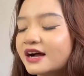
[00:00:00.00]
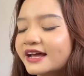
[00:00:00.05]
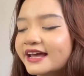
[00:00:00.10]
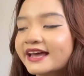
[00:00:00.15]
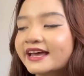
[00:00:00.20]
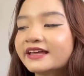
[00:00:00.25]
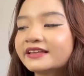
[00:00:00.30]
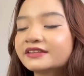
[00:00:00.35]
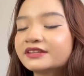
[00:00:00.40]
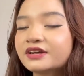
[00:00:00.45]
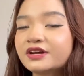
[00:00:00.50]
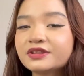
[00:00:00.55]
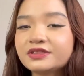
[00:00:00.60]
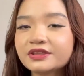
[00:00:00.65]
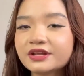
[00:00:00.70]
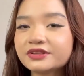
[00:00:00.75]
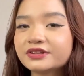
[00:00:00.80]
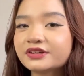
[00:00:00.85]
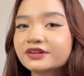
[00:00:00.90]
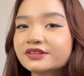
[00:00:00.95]
And
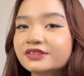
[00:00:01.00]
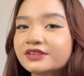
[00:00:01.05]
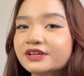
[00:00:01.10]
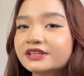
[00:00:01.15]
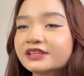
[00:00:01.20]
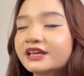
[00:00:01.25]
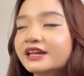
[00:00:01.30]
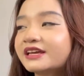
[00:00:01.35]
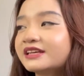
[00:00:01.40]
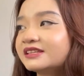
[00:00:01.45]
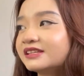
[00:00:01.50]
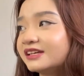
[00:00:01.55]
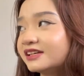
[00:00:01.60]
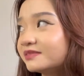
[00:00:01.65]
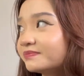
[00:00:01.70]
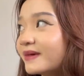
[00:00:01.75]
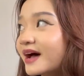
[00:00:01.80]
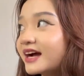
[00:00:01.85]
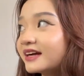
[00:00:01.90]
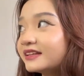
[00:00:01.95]
another thing that I did
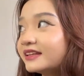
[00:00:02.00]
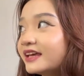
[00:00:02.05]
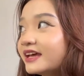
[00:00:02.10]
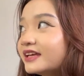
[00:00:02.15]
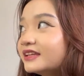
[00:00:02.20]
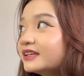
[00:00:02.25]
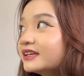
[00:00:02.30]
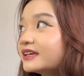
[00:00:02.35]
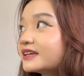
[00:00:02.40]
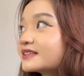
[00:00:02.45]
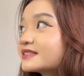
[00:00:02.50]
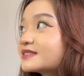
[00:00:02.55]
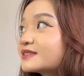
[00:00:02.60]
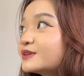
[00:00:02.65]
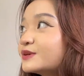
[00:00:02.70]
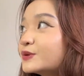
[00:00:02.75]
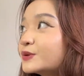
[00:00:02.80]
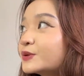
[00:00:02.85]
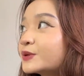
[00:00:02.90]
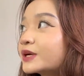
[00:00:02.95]
back then is
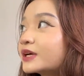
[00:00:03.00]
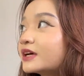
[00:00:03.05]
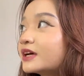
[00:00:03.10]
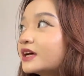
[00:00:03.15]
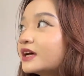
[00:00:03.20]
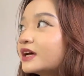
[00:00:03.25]
yung...